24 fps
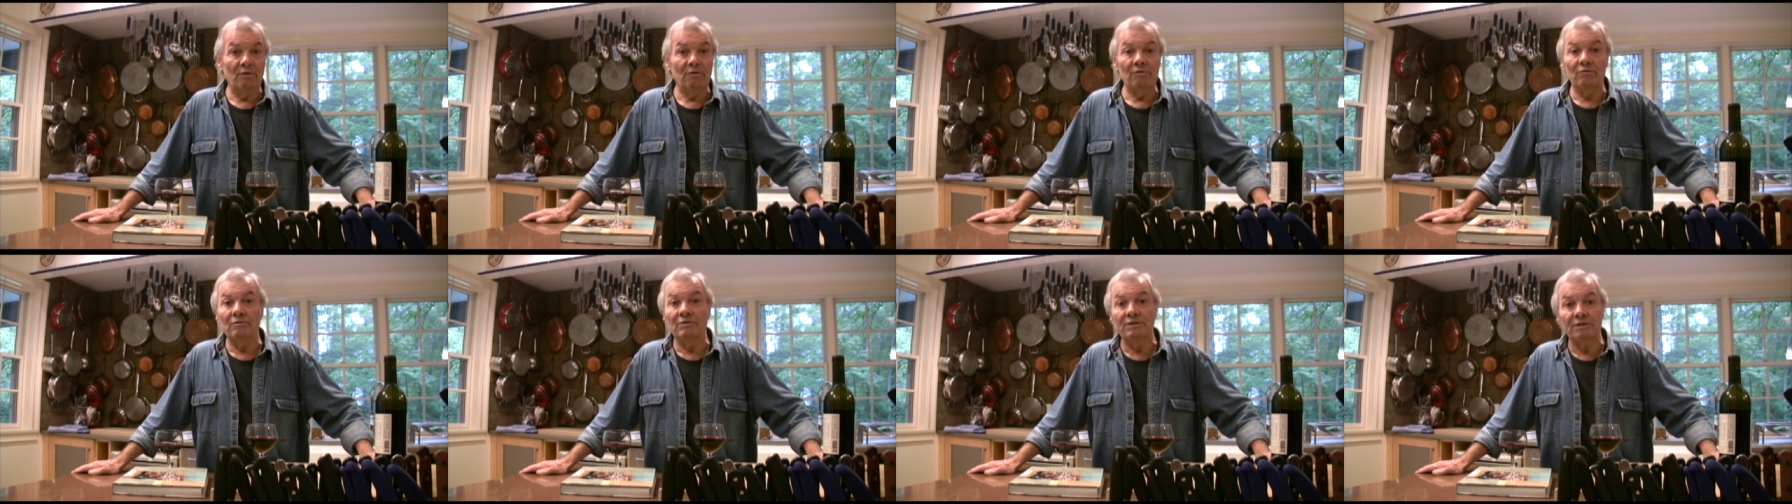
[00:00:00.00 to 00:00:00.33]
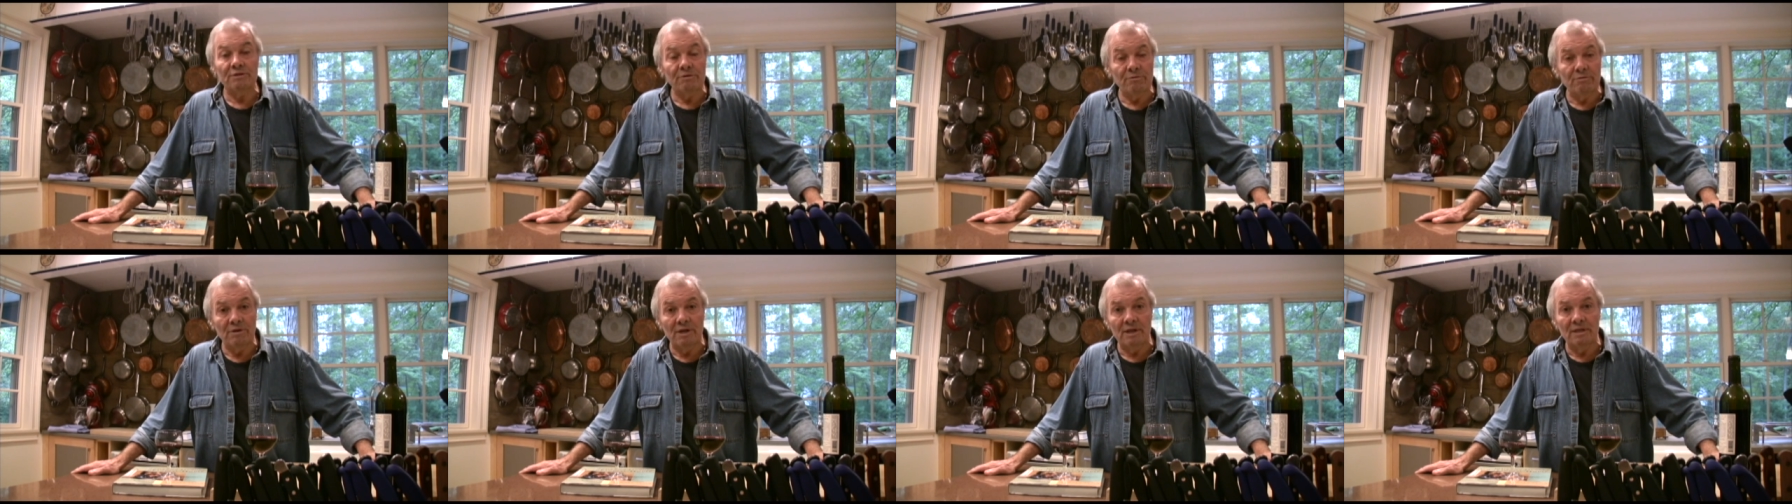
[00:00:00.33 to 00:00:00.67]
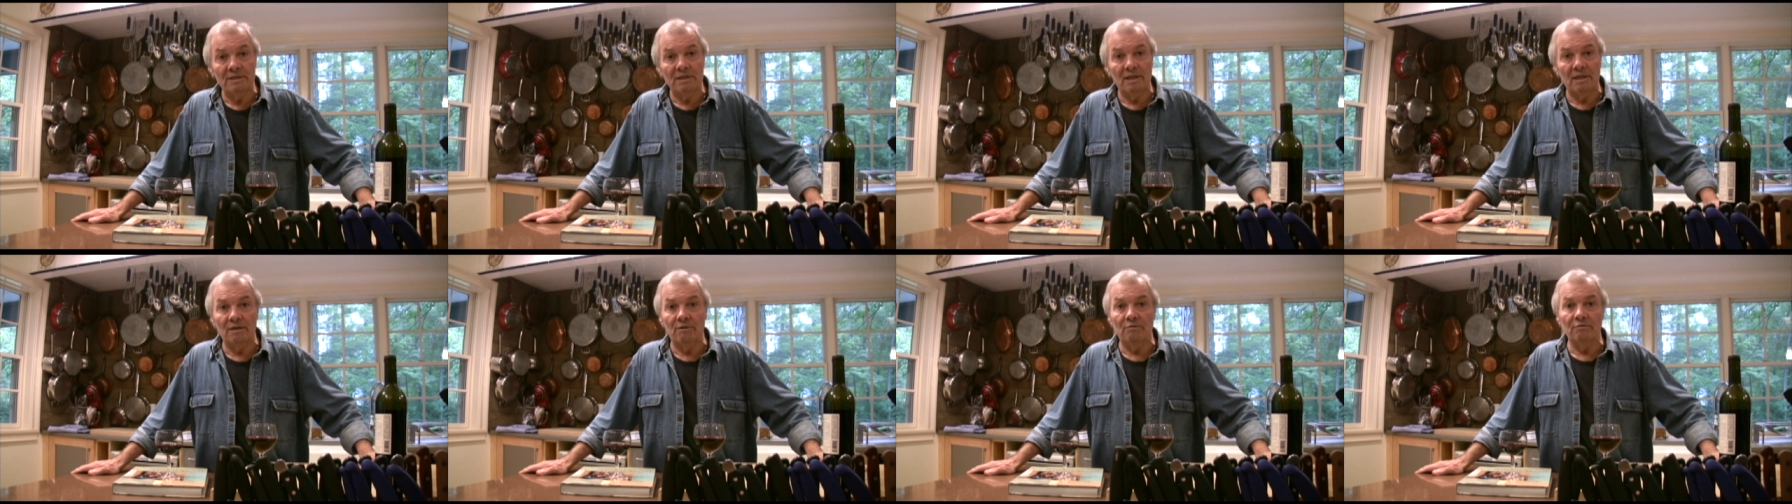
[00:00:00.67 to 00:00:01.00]
or the
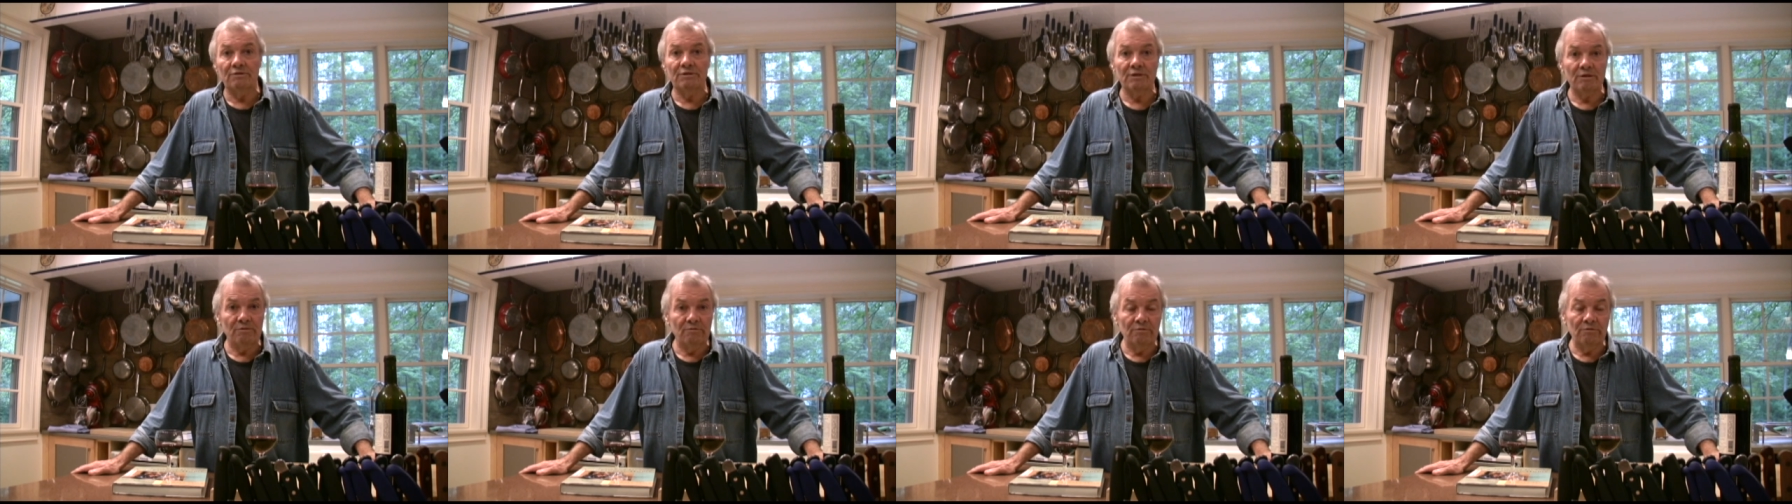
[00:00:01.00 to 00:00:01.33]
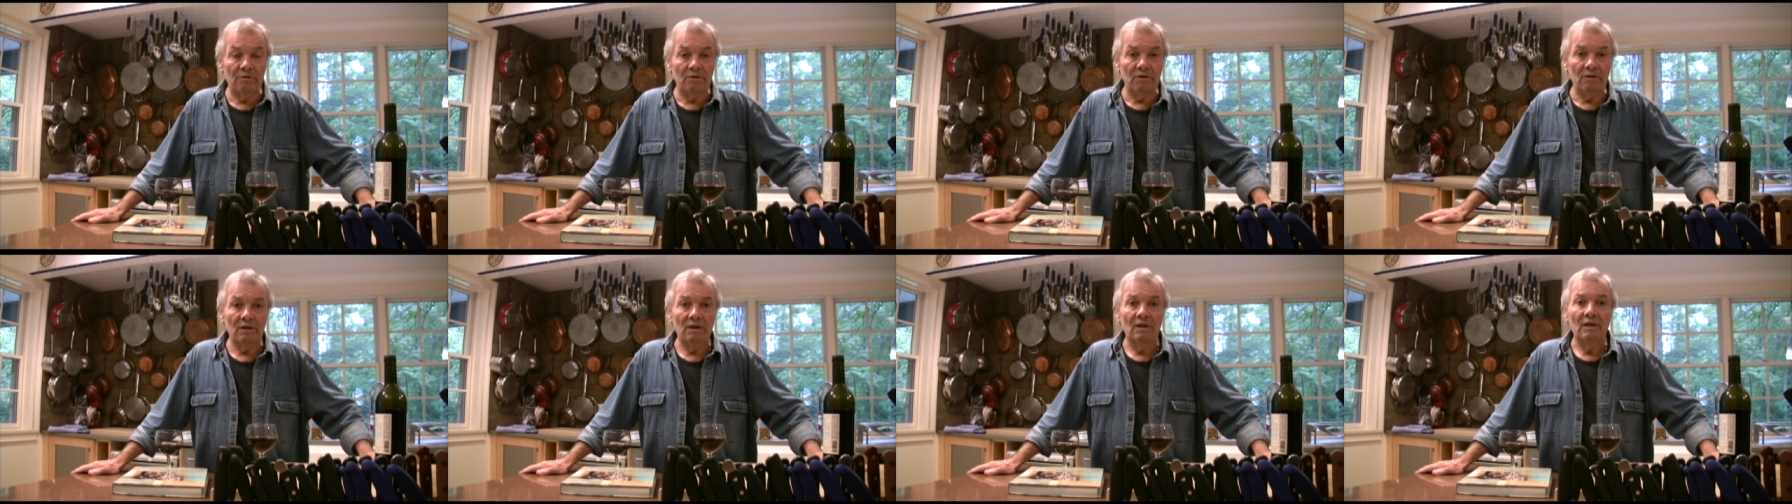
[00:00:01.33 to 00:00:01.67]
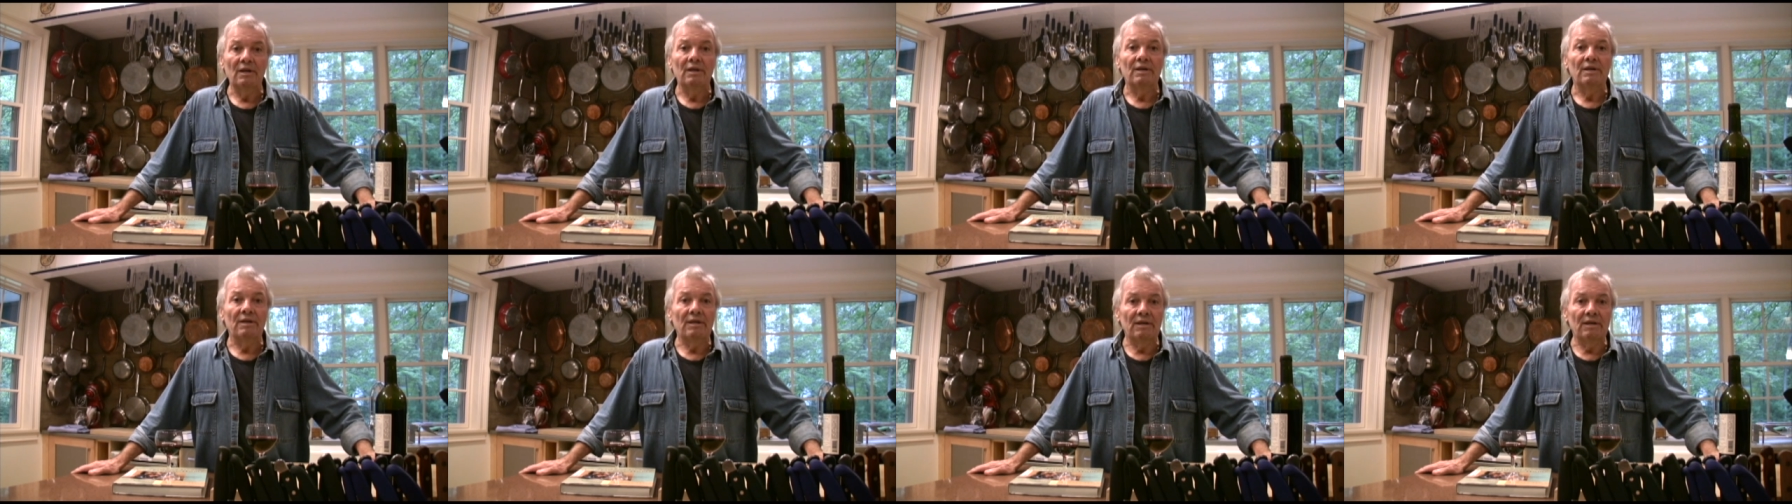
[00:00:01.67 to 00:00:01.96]
student at the school,